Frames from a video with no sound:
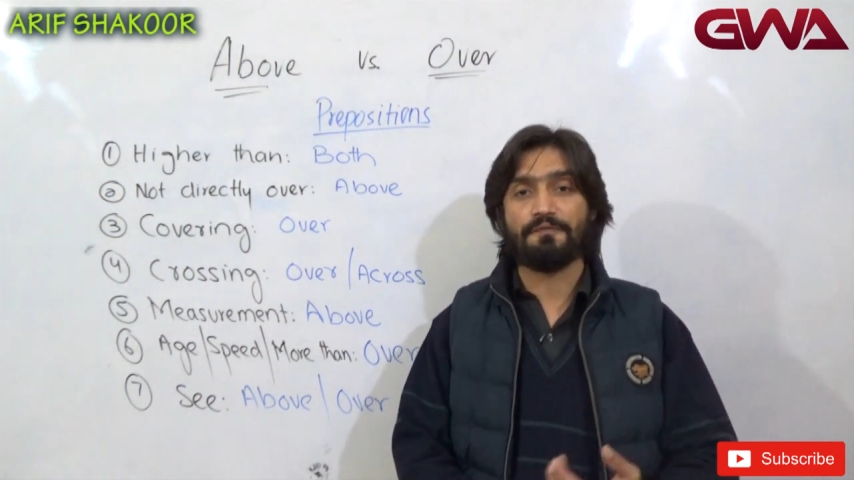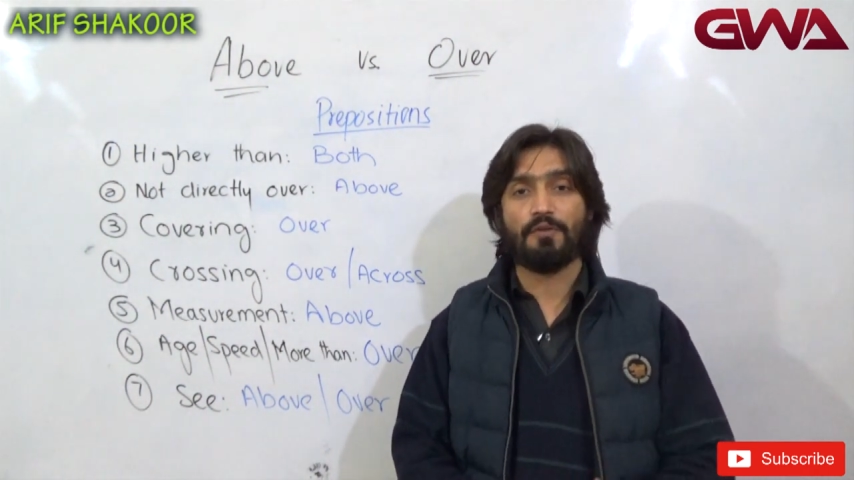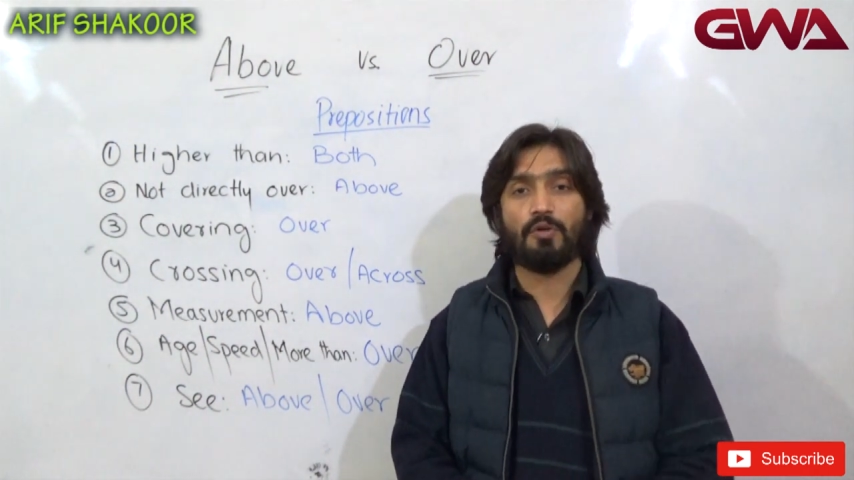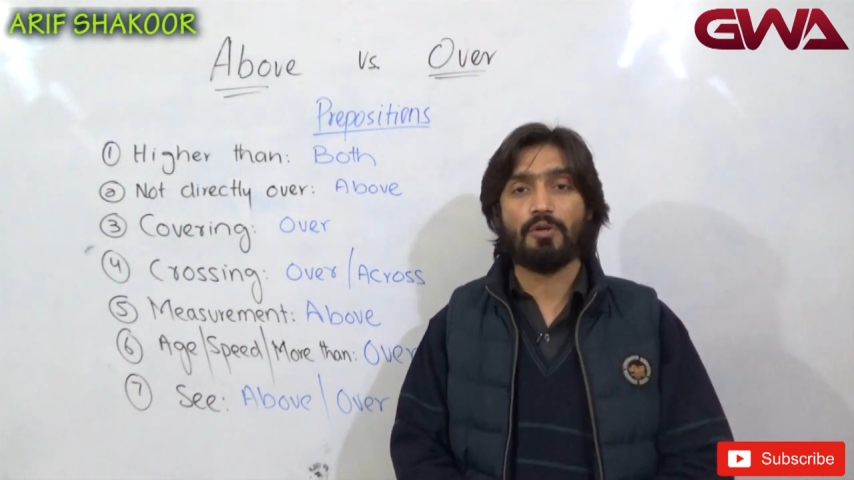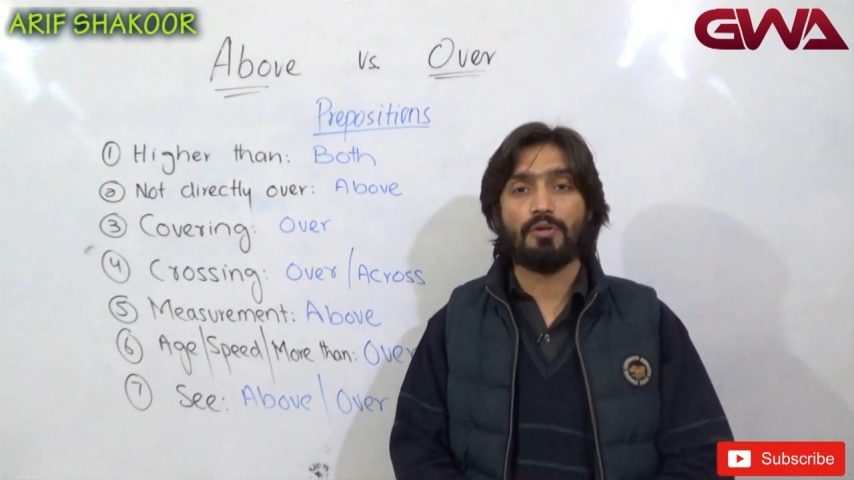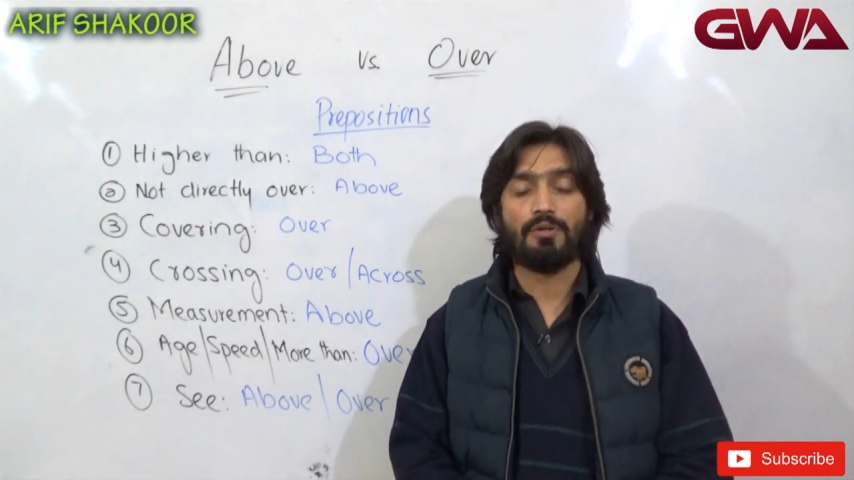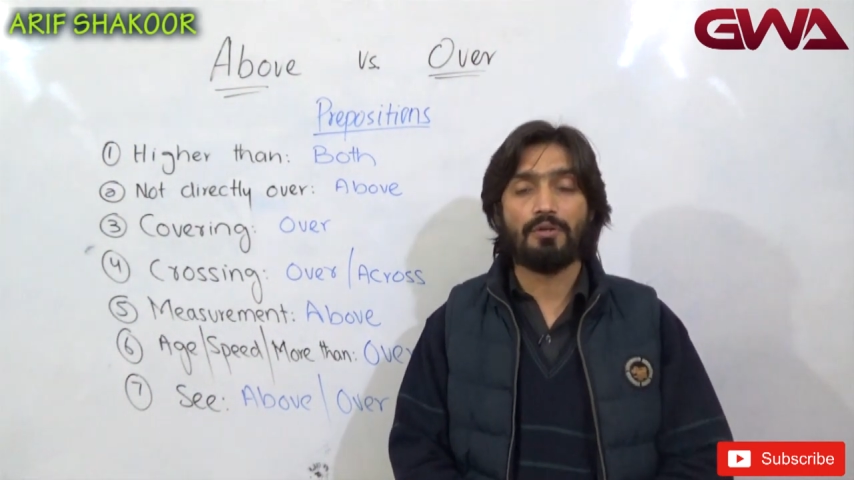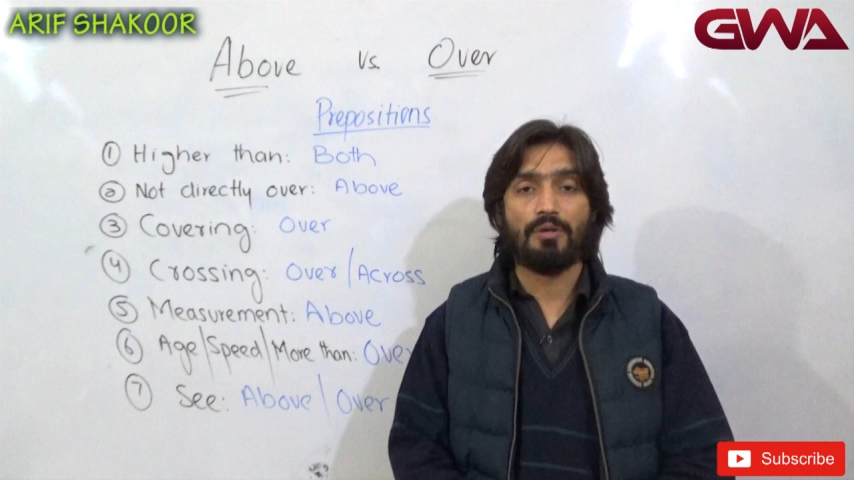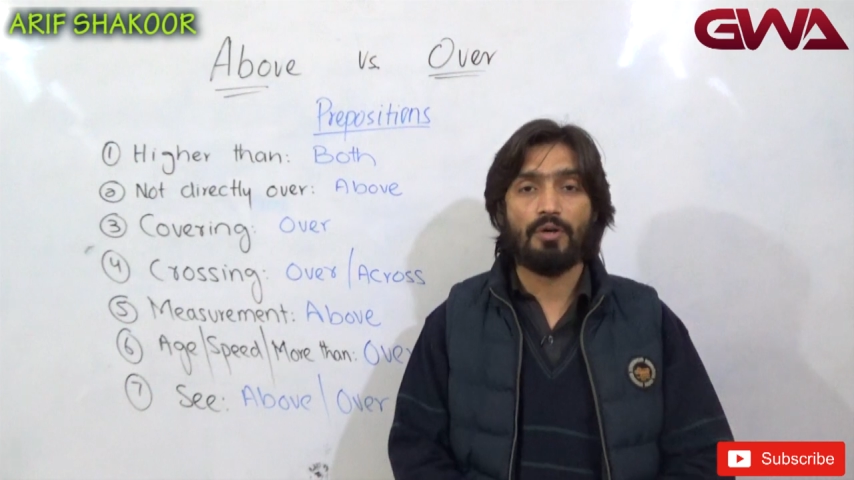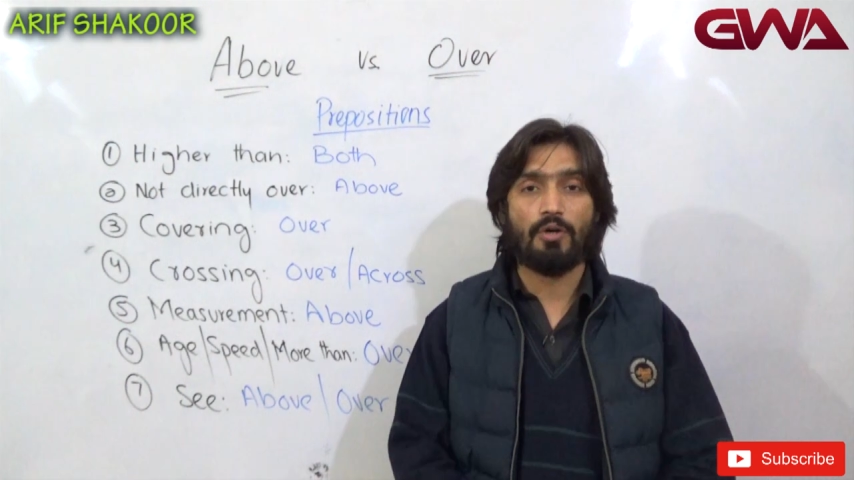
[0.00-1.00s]

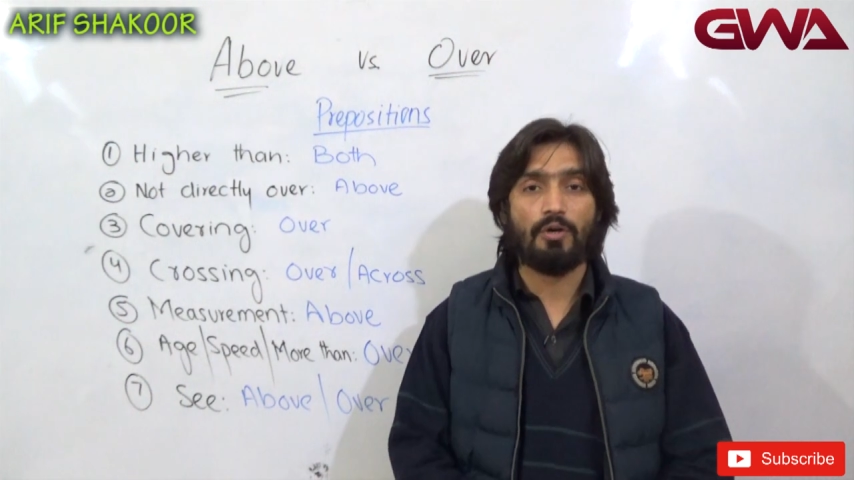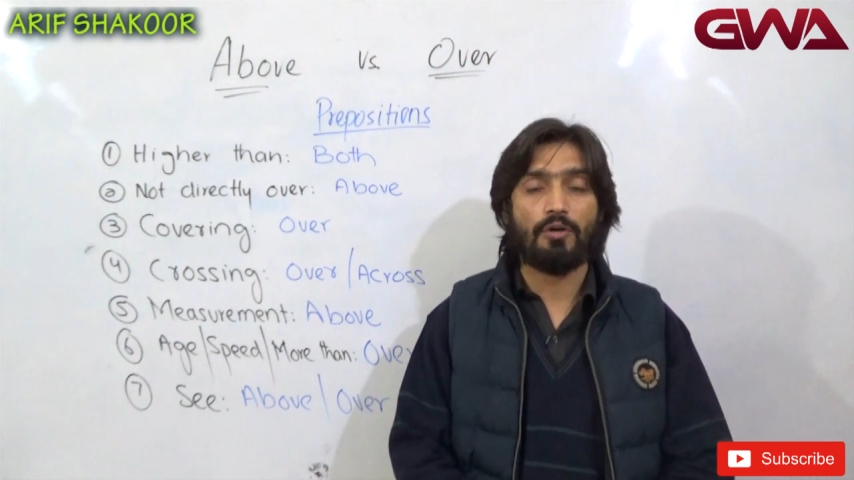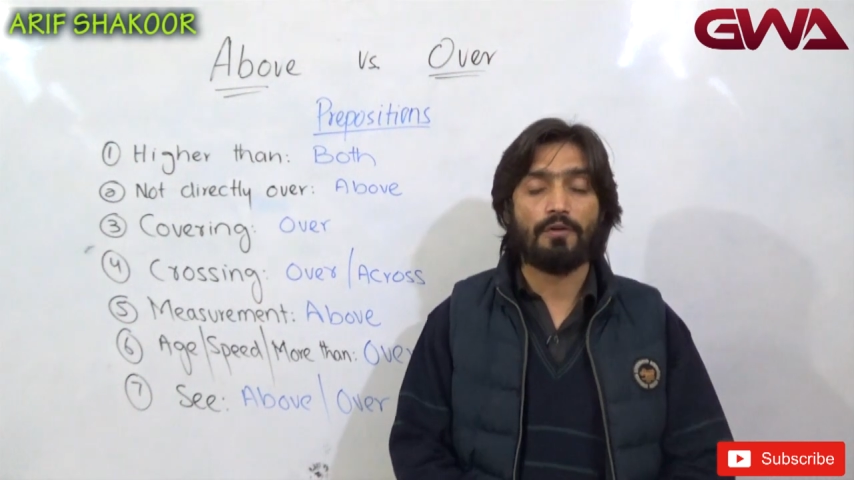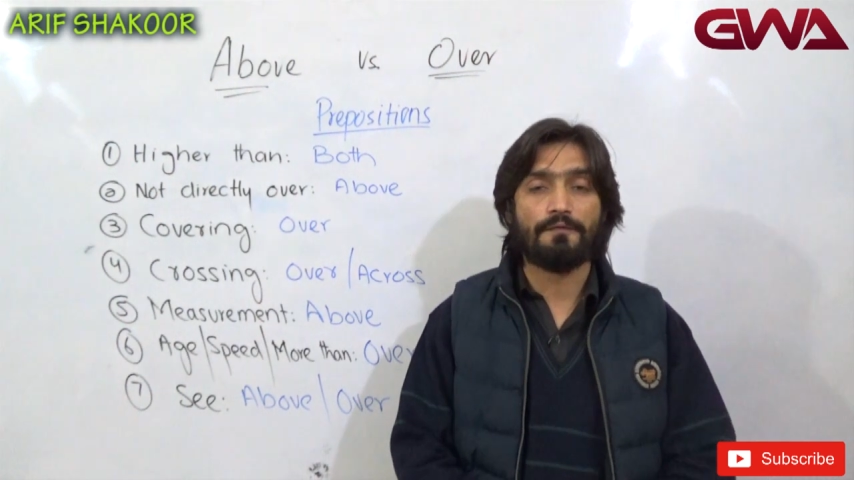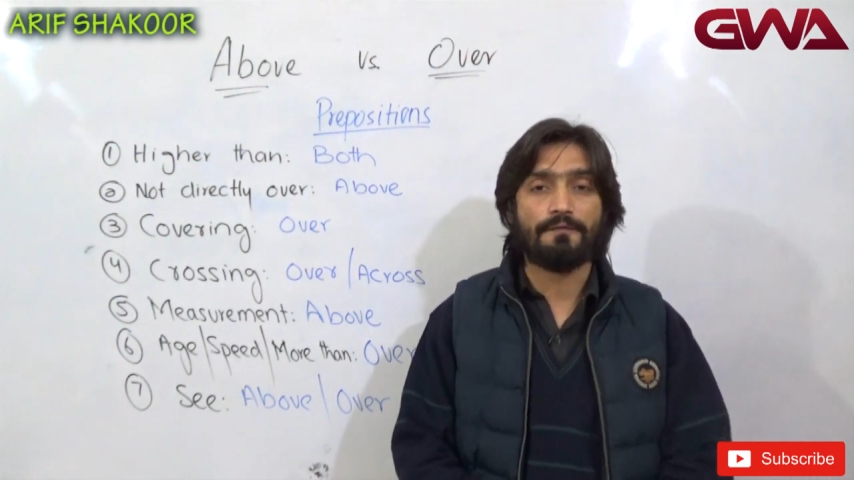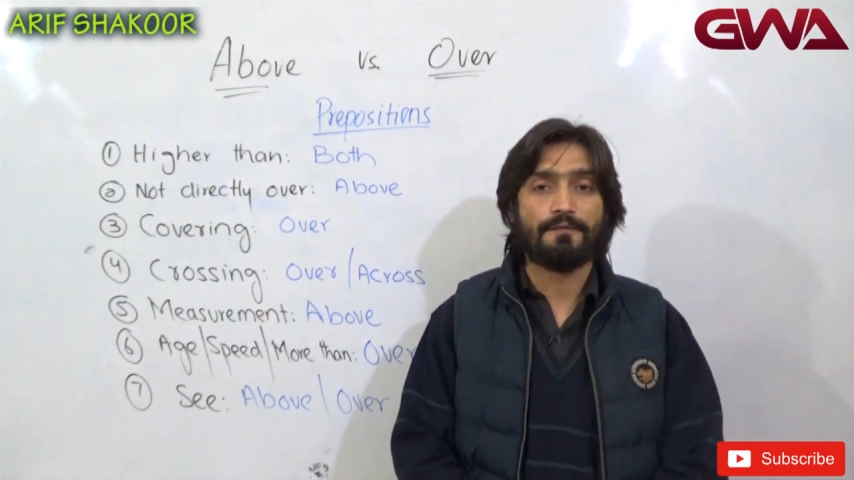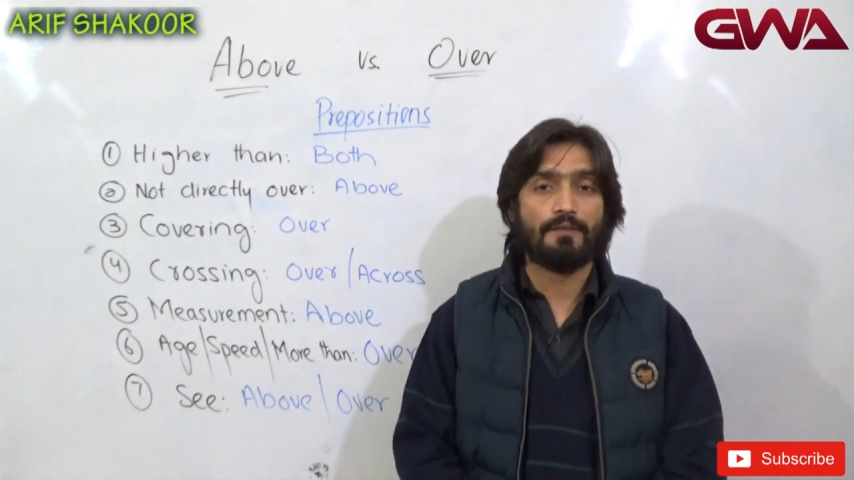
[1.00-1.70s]
for, of,